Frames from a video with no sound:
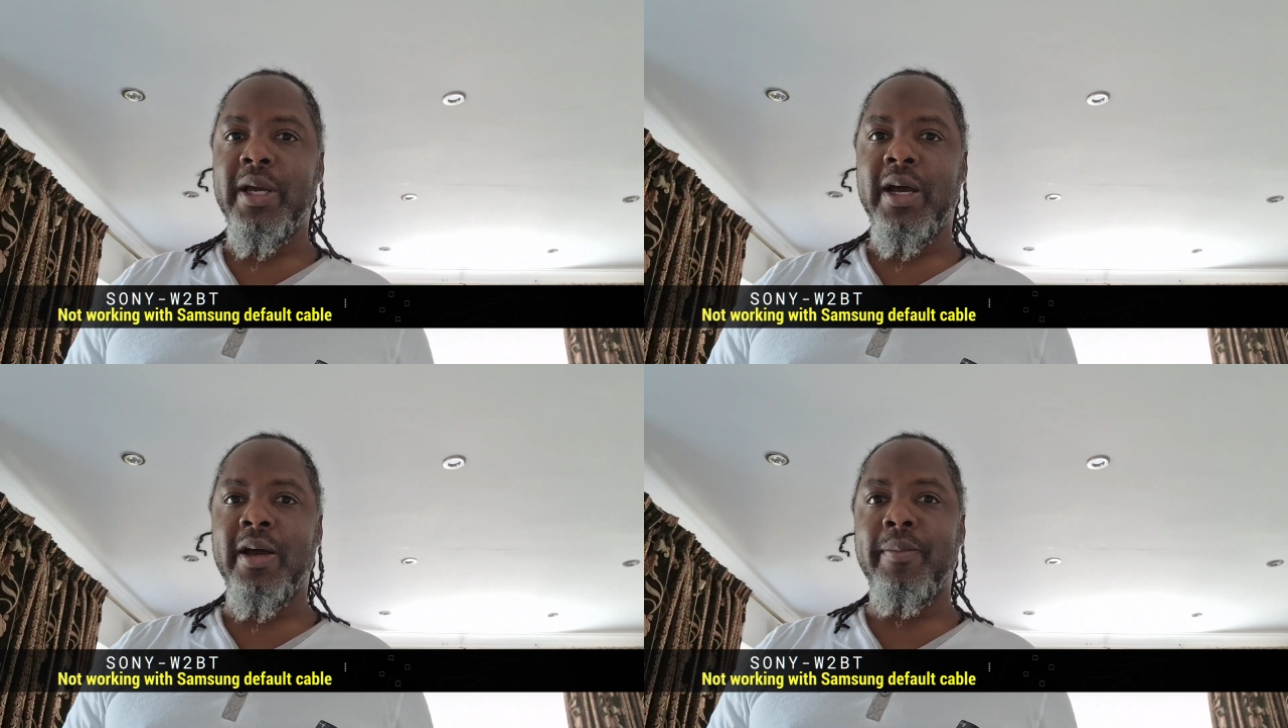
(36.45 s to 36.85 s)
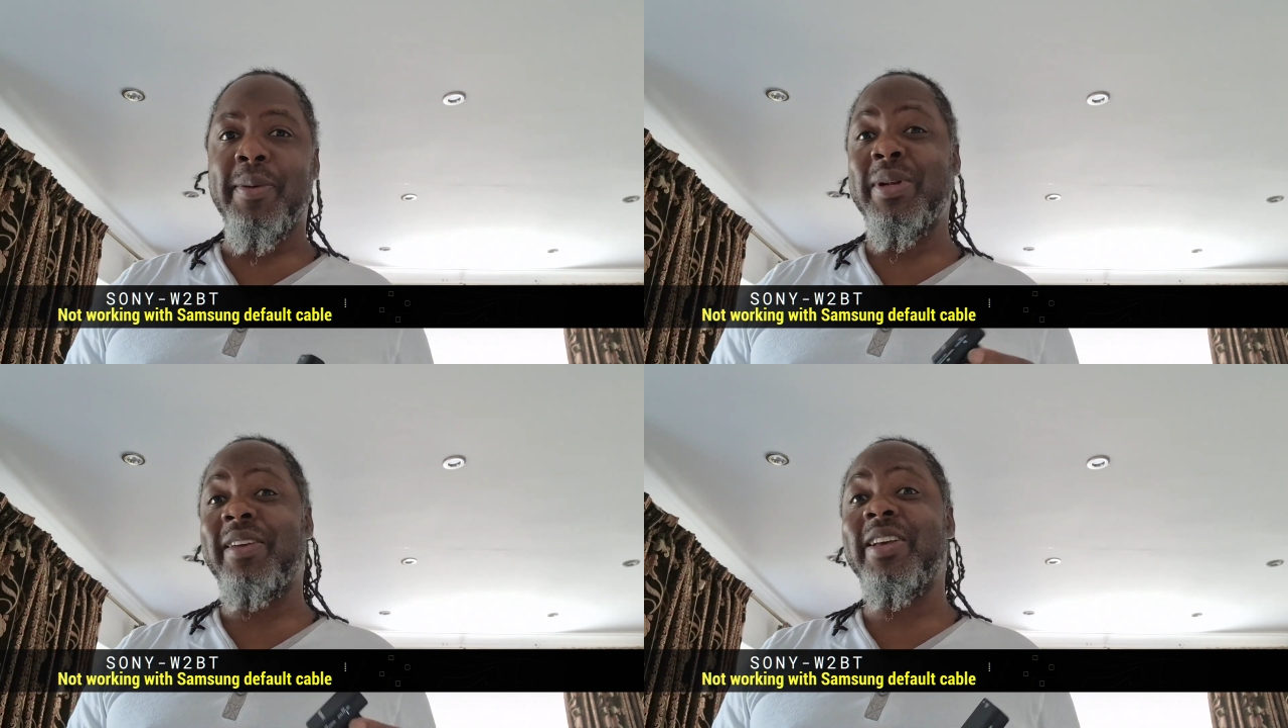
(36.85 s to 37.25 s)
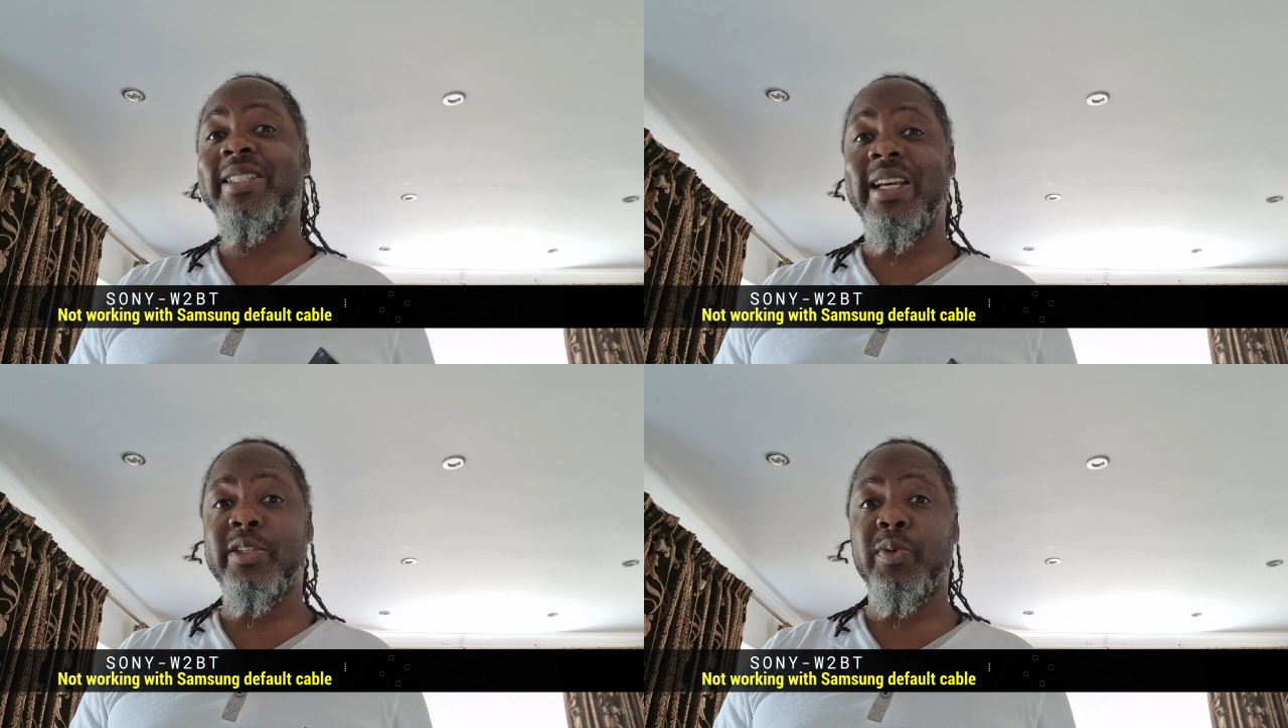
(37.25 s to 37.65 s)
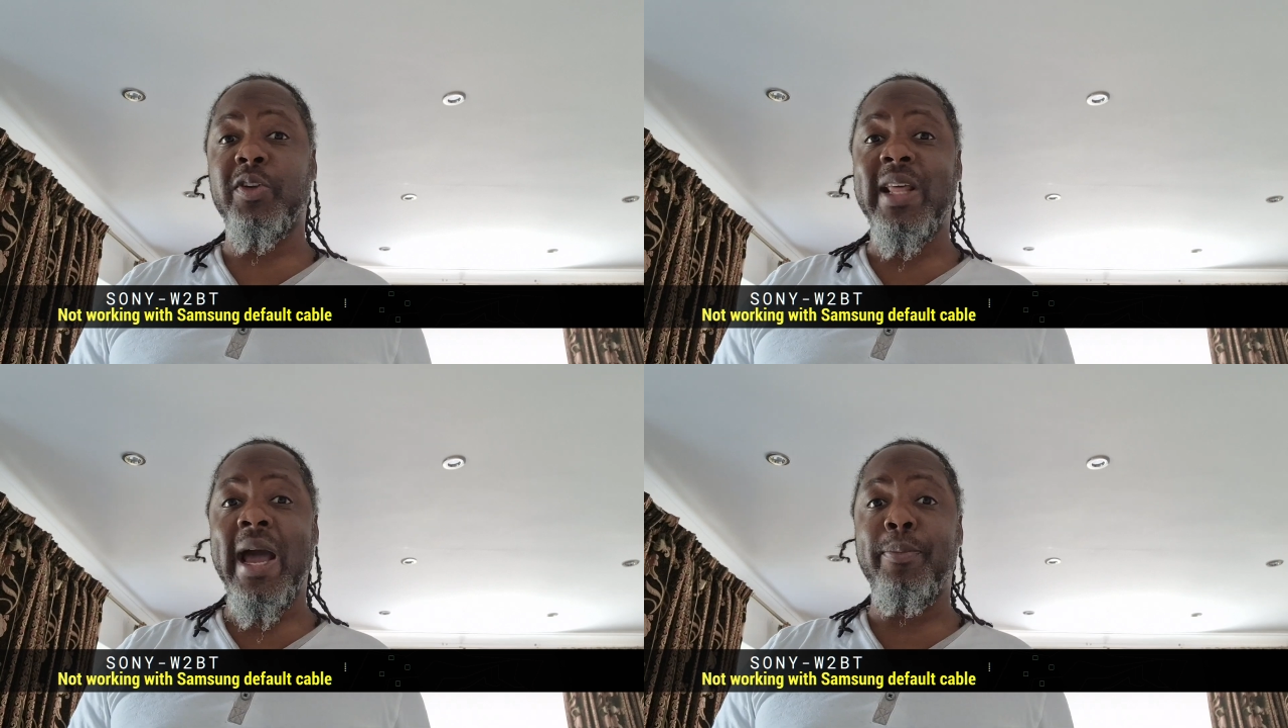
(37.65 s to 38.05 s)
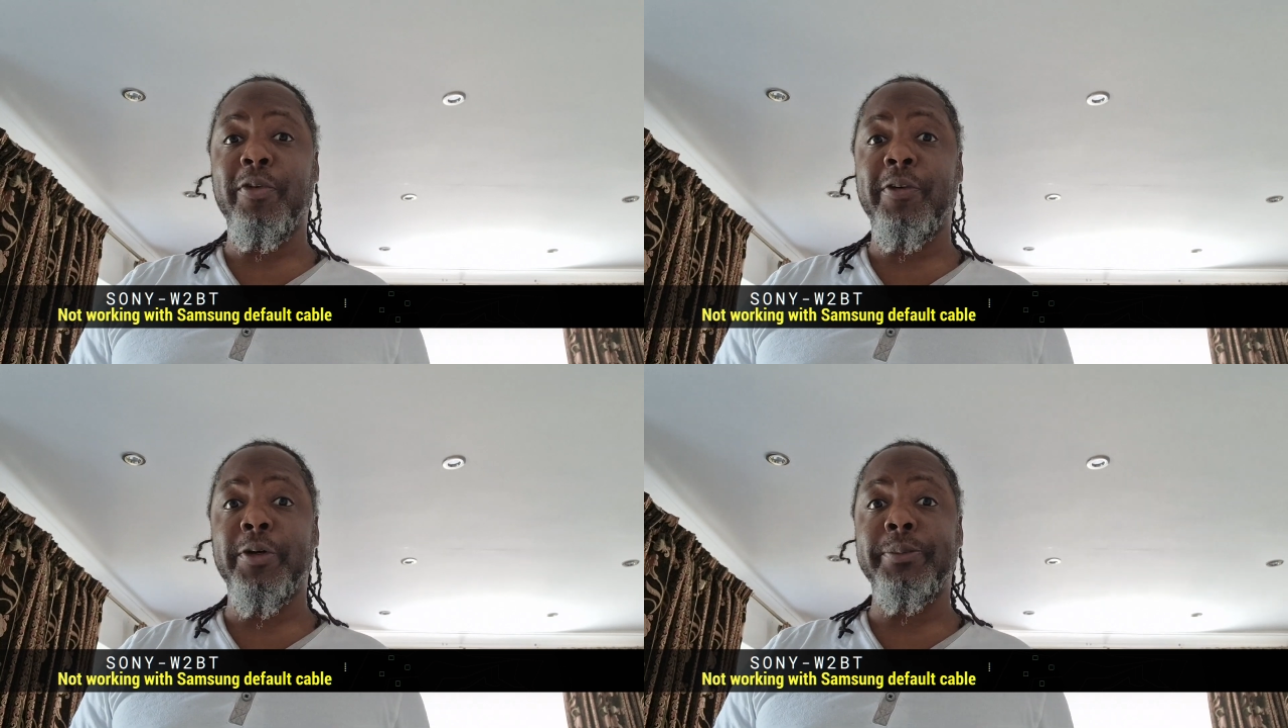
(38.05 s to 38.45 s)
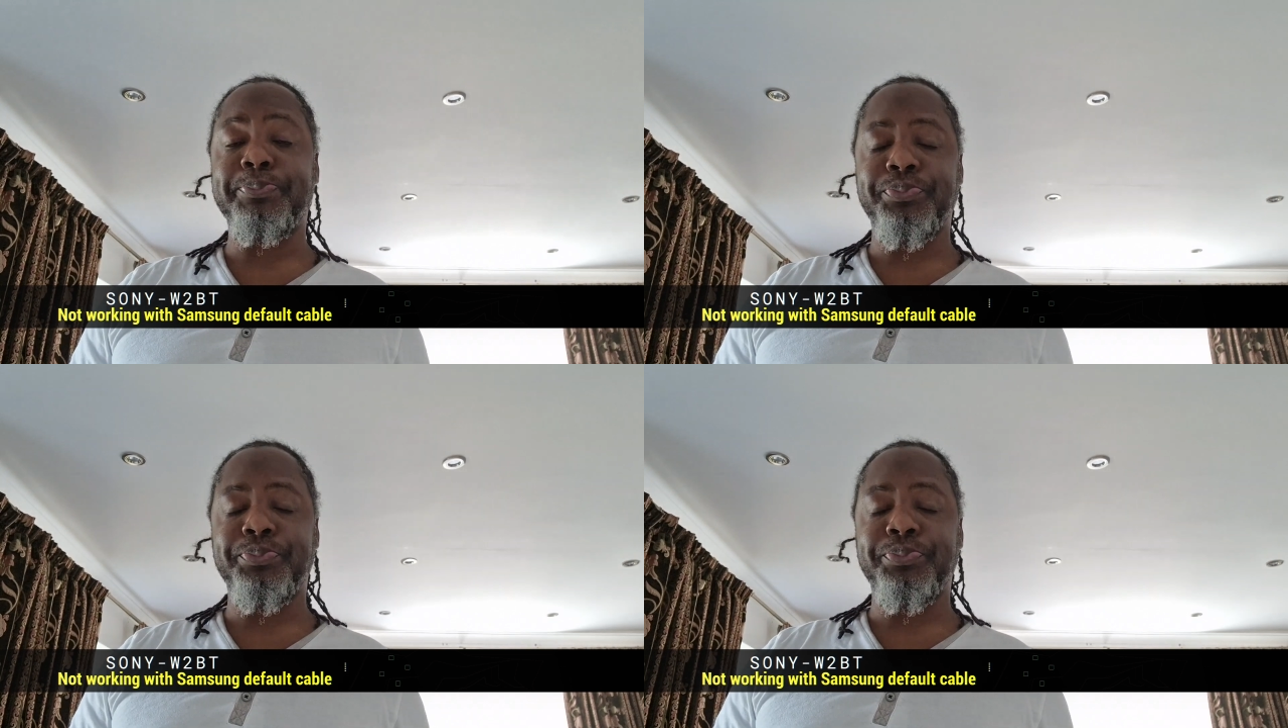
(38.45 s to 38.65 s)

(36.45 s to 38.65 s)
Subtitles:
I believe his test was on the Apple phone.